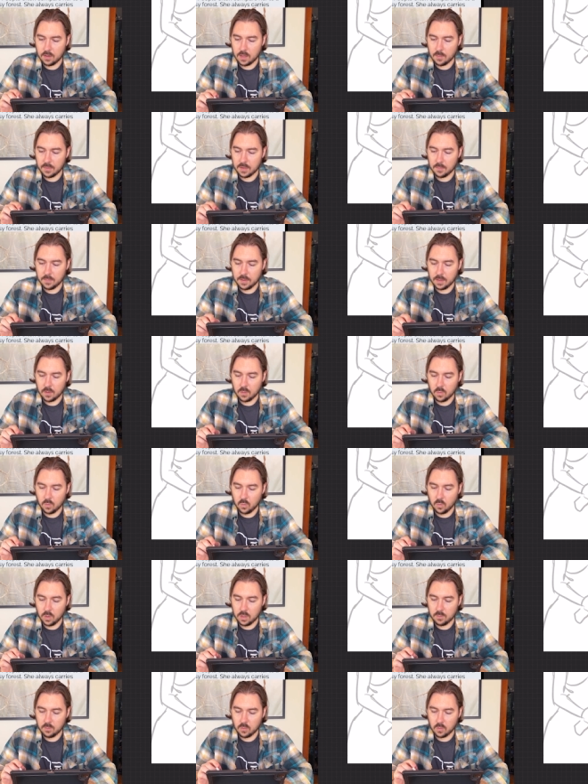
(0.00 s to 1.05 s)
I'm gonna make
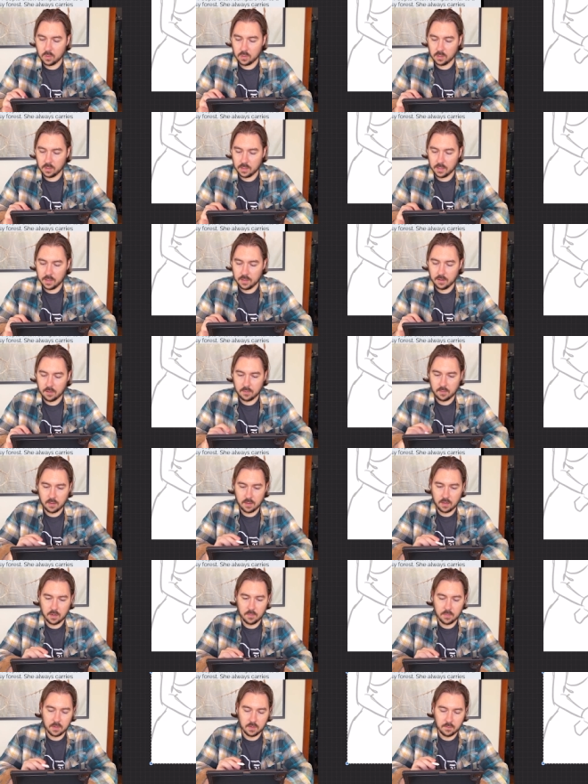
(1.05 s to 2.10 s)
one more layer.
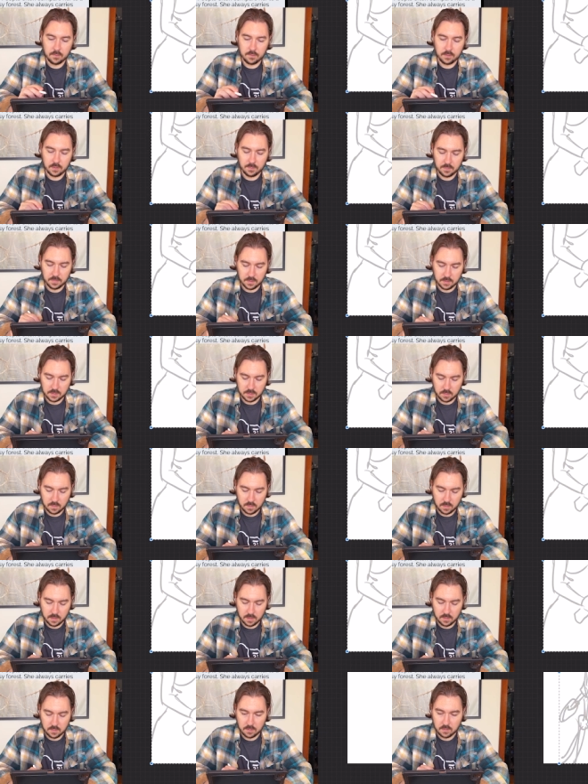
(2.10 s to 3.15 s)
I'm gonna flip this
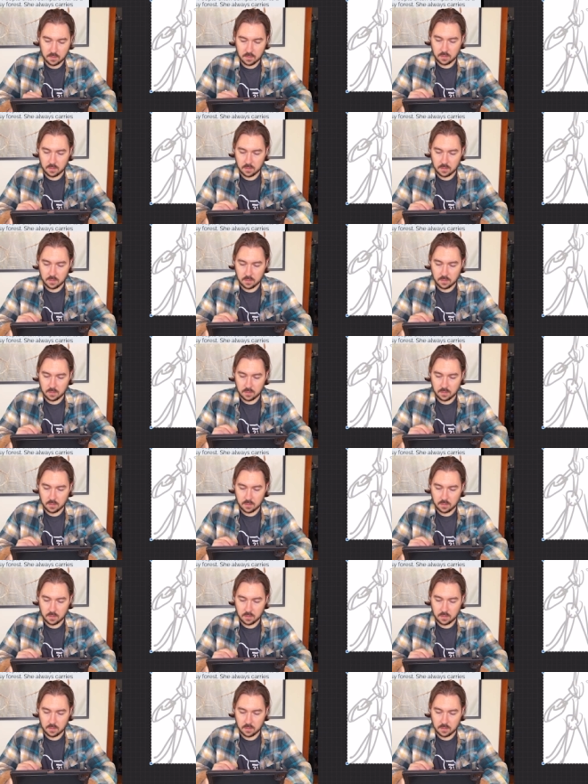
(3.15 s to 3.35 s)
around.